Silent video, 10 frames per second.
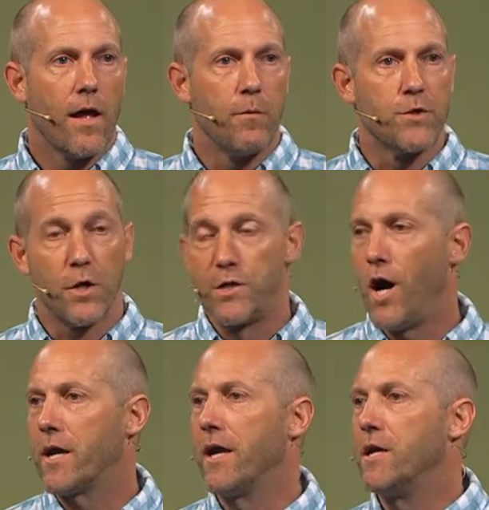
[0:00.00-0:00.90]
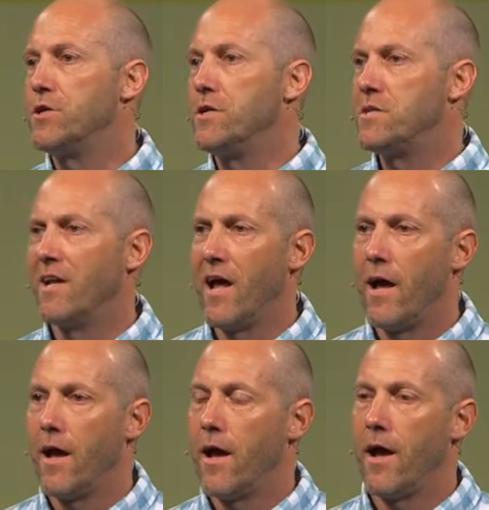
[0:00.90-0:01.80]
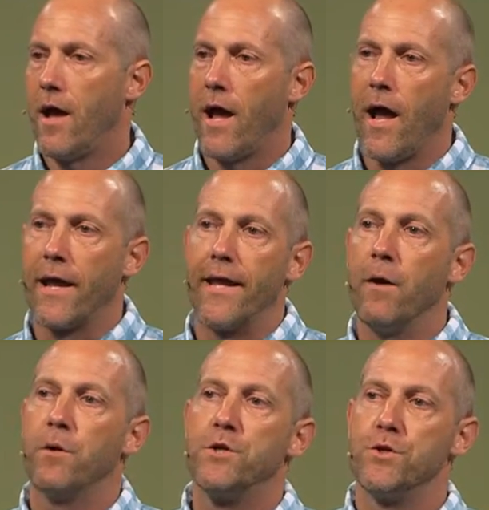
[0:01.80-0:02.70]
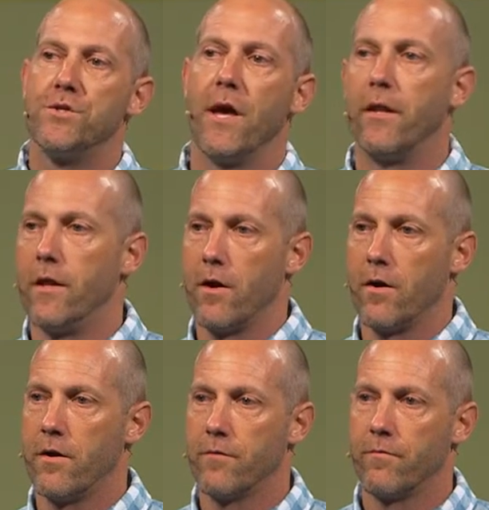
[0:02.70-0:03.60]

And we started talking, and she said, I get what you said in there,